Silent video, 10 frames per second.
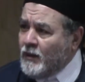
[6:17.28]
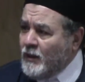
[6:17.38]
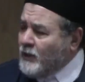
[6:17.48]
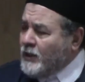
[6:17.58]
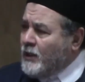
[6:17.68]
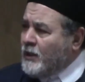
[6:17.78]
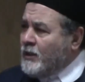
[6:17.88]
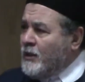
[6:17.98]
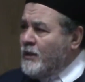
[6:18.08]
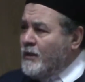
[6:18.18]
Let
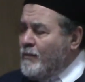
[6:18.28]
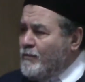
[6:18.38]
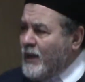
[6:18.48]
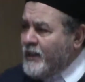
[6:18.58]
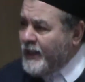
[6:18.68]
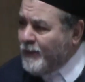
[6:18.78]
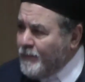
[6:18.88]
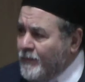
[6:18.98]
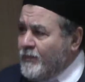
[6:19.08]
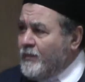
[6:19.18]
her marry him.
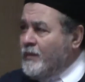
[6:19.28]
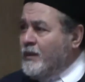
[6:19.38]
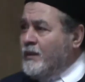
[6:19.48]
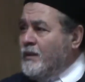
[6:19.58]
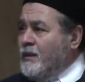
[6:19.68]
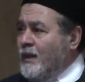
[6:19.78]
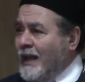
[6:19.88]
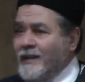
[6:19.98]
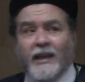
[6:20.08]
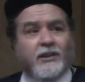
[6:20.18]

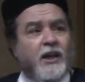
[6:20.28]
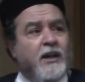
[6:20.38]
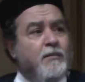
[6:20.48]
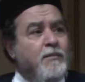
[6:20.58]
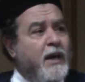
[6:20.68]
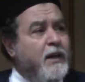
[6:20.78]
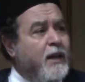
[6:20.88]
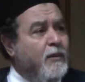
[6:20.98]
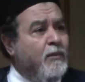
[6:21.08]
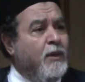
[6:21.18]
And let her marry
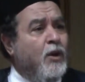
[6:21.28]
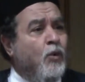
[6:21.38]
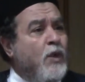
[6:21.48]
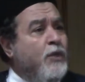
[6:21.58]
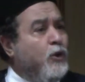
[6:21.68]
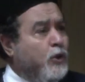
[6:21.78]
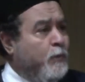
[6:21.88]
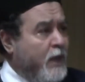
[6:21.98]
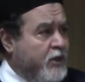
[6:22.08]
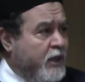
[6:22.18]
him with your
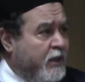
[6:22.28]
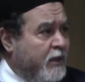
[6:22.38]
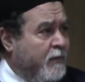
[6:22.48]
blessing.